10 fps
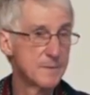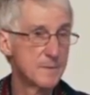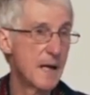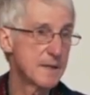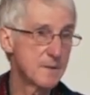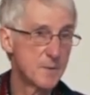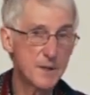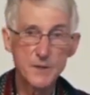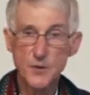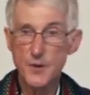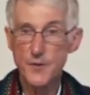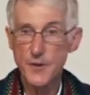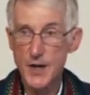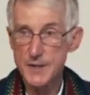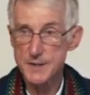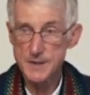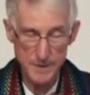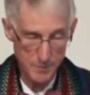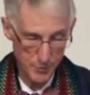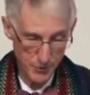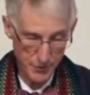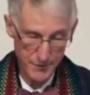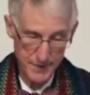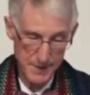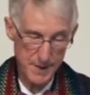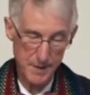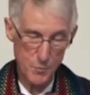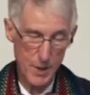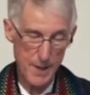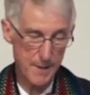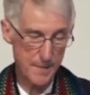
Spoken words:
Possibly your thoughts improved in some way.